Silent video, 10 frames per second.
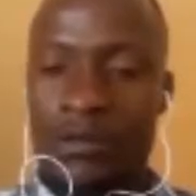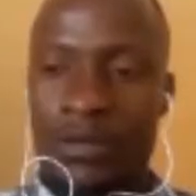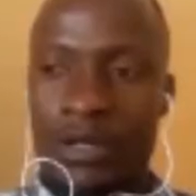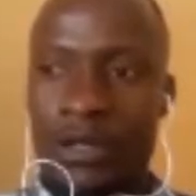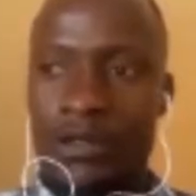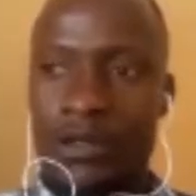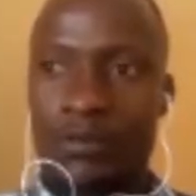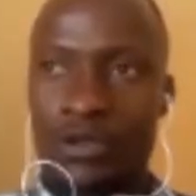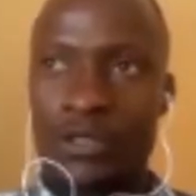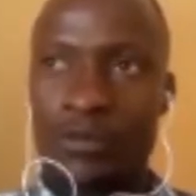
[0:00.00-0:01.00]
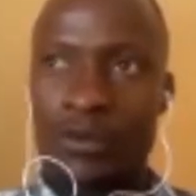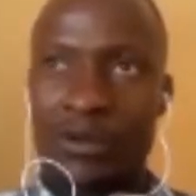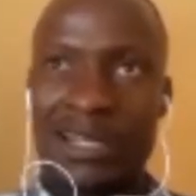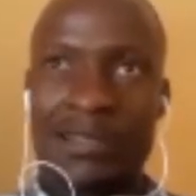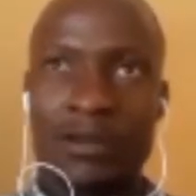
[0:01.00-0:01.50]
I think most
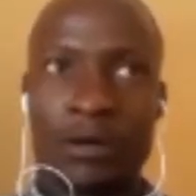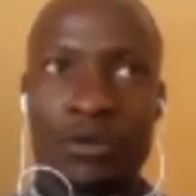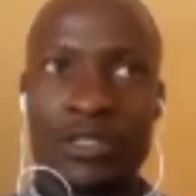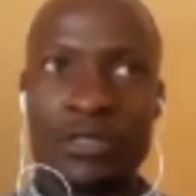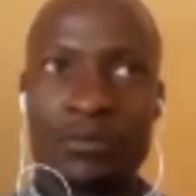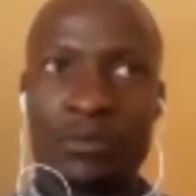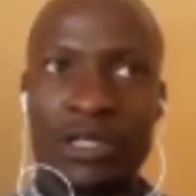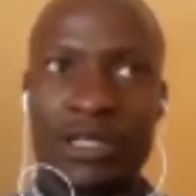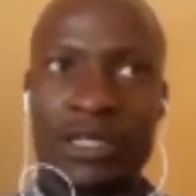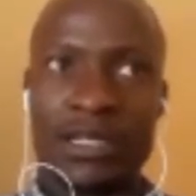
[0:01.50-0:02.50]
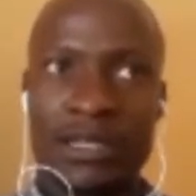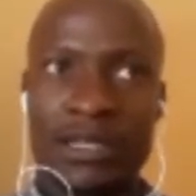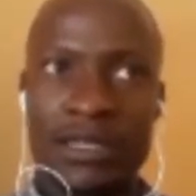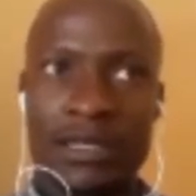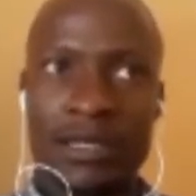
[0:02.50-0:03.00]

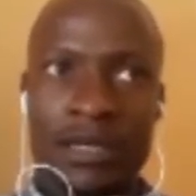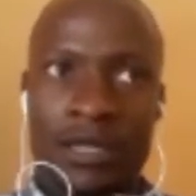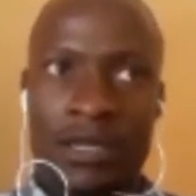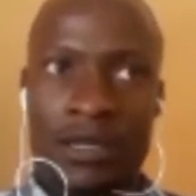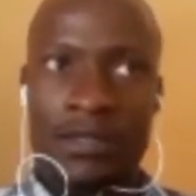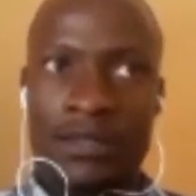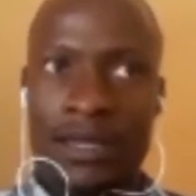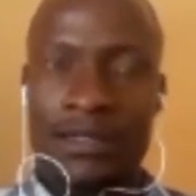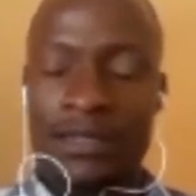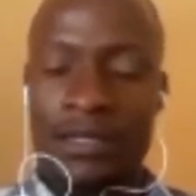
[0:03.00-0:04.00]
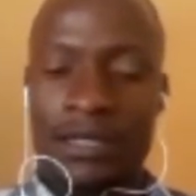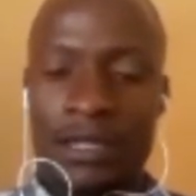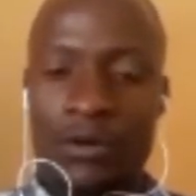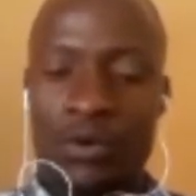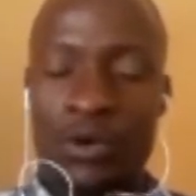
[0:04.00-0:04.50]
importantly is that
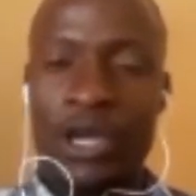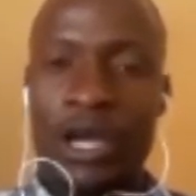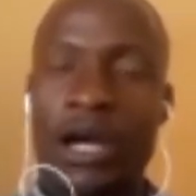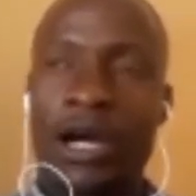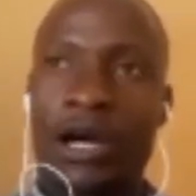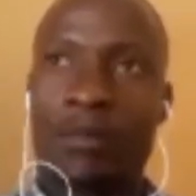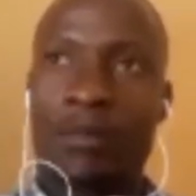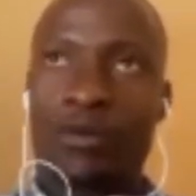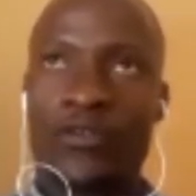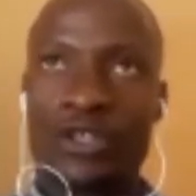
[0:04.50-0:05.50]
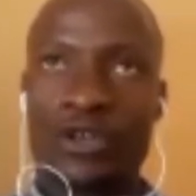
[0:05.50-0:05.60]
we are professional